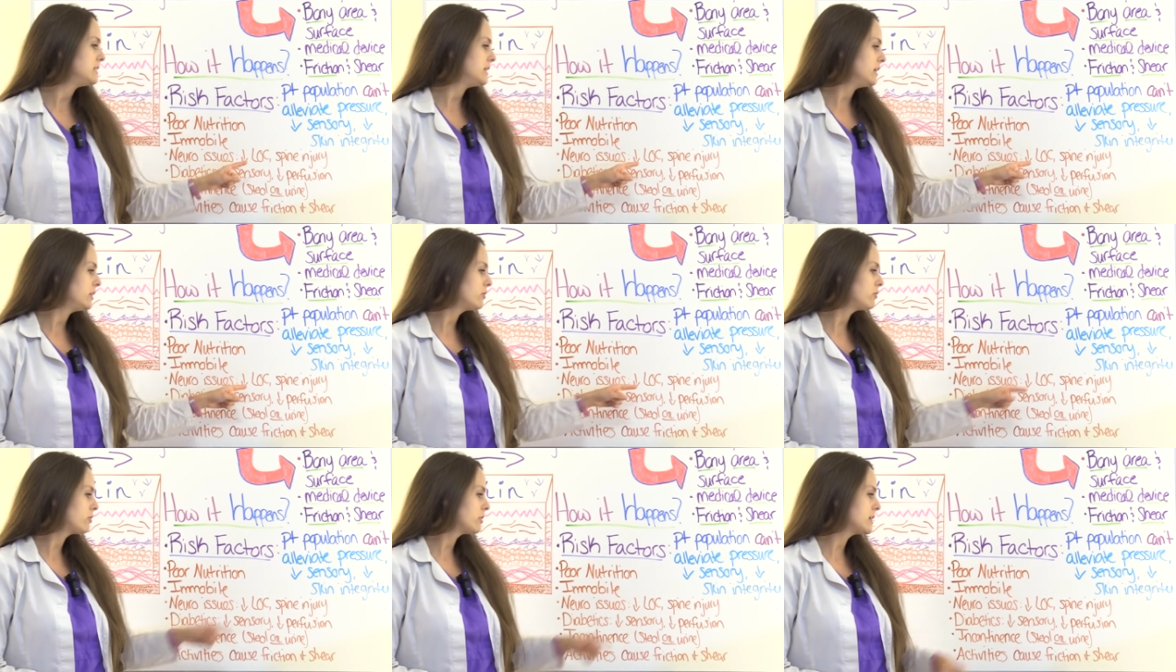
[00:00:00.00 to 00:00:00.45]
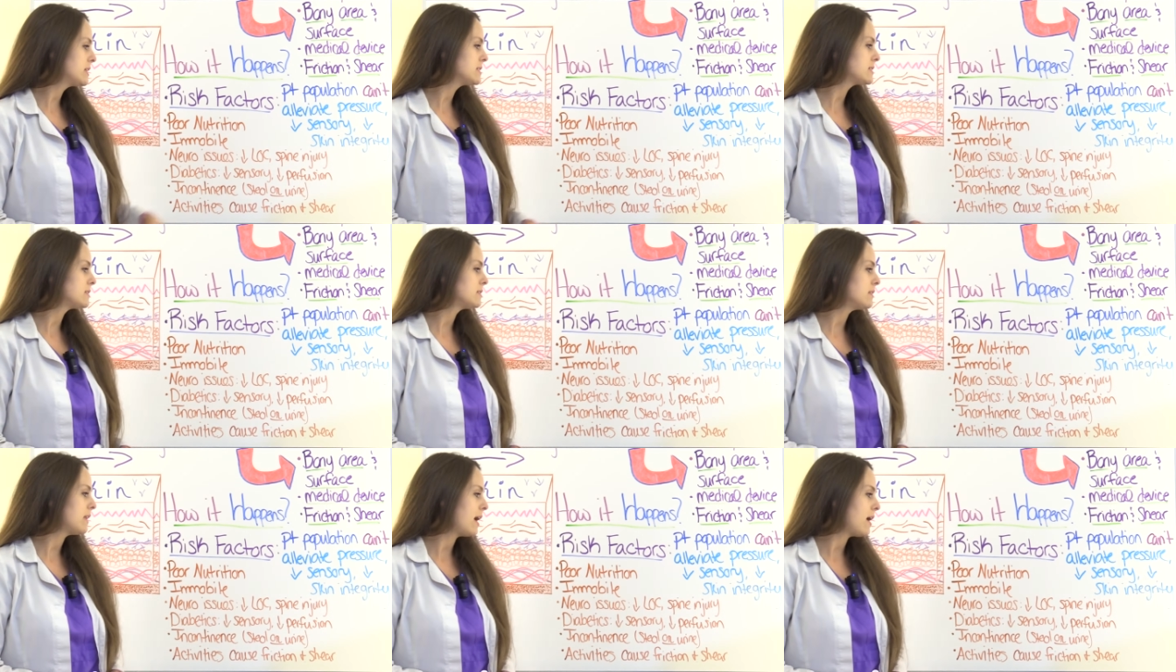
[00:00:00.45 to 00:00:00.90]

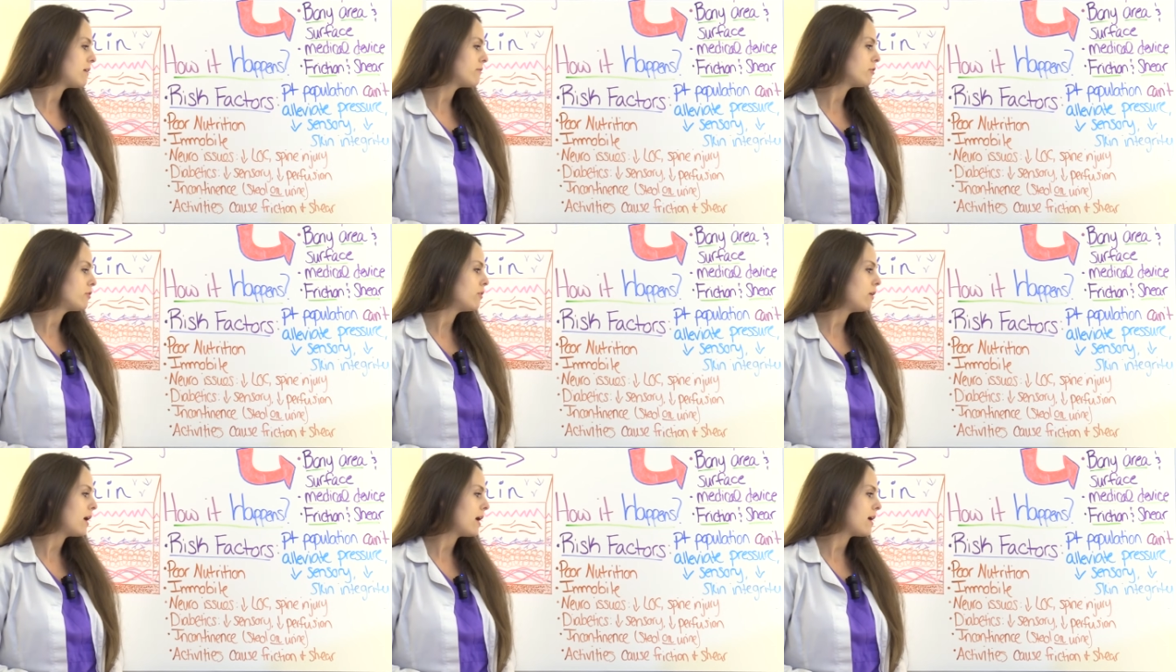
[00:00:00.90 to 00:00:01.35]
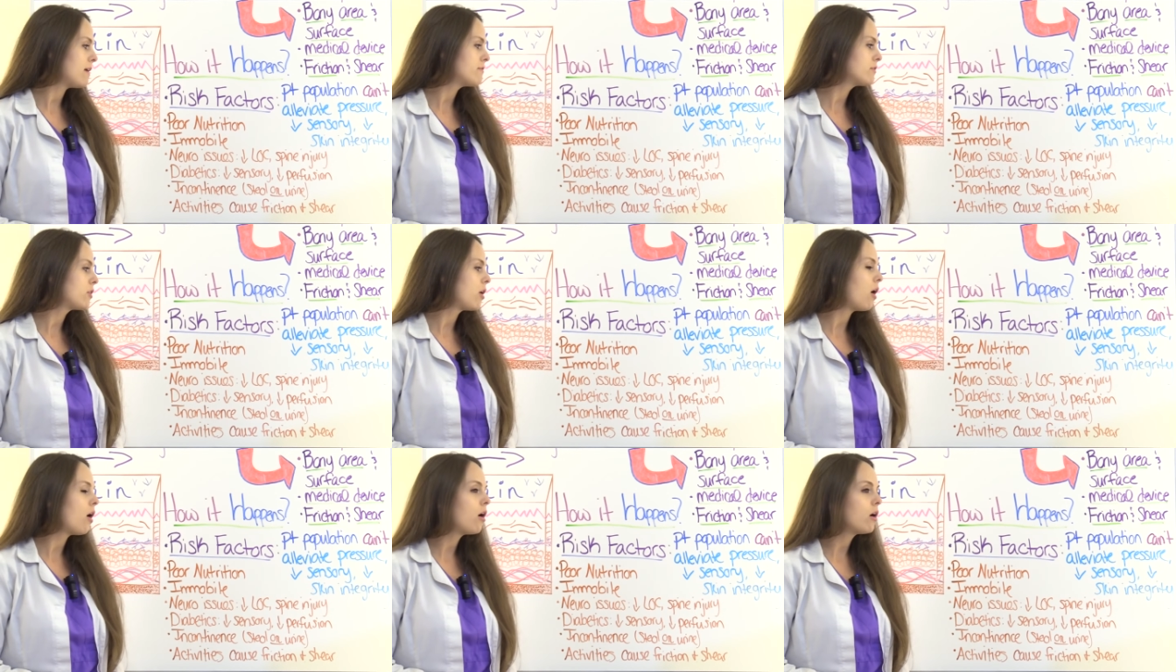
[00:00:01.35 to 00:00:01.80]
decreased level
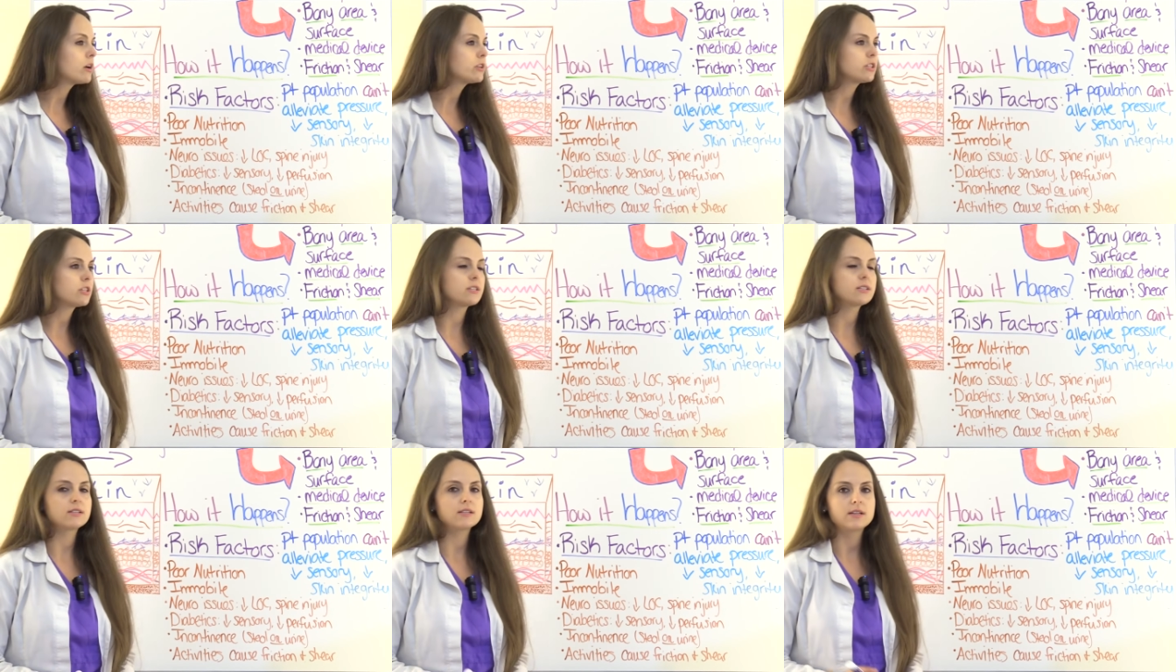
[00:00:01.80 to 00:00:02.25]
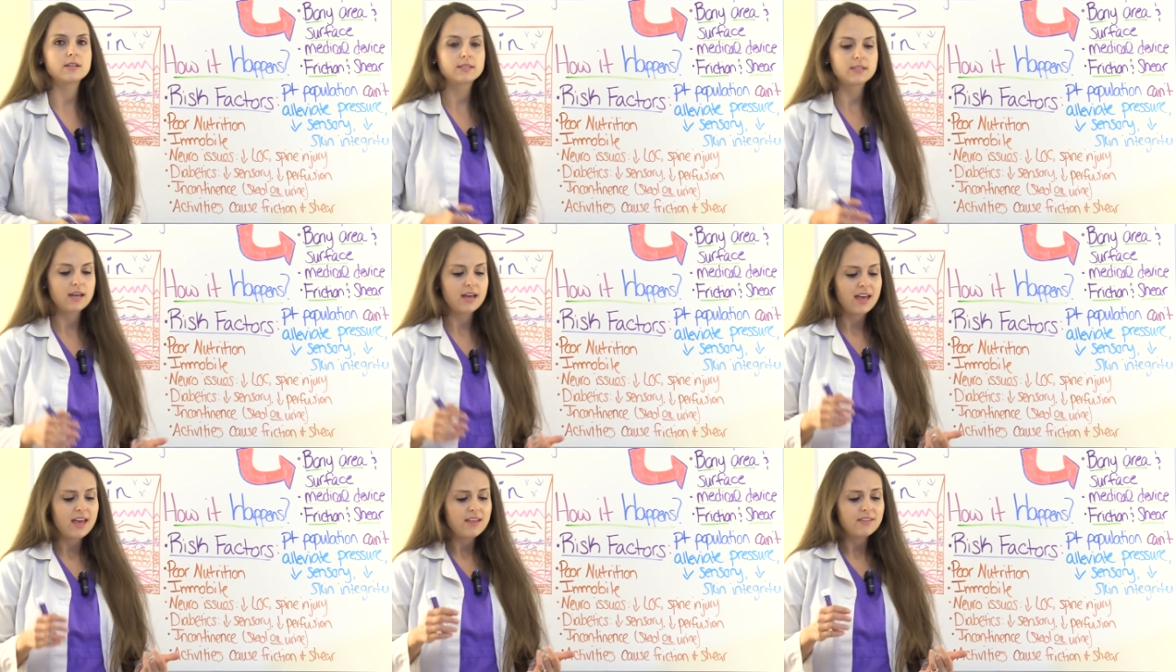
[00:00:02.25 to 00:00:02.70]
of
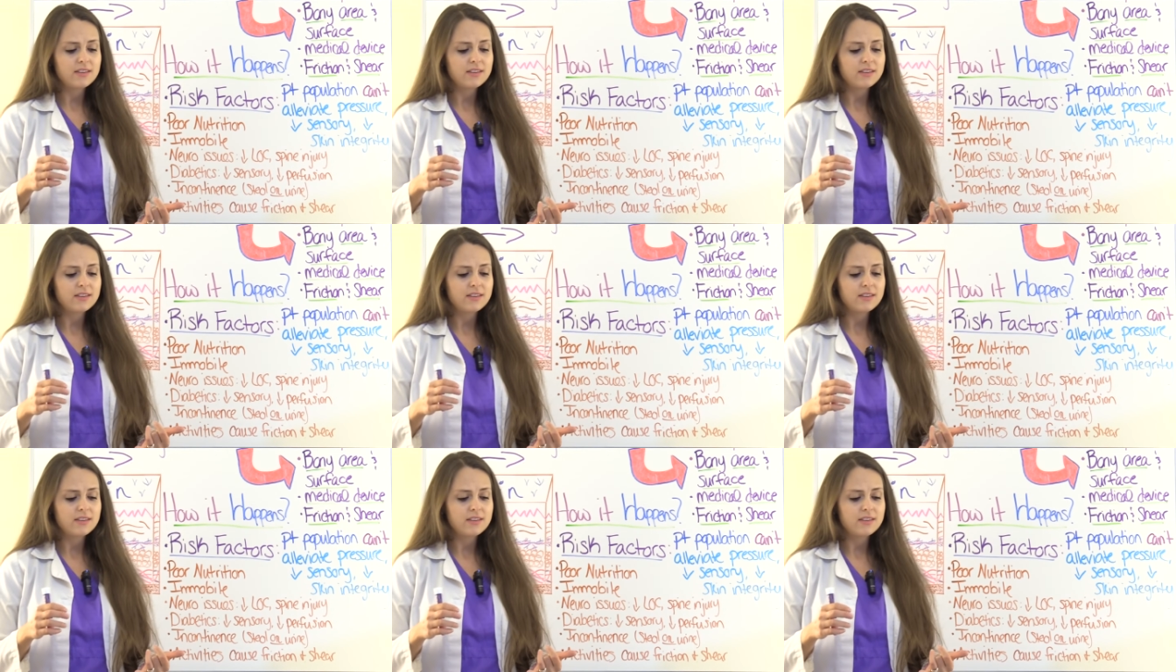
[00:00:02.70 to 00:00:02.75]
consciousness.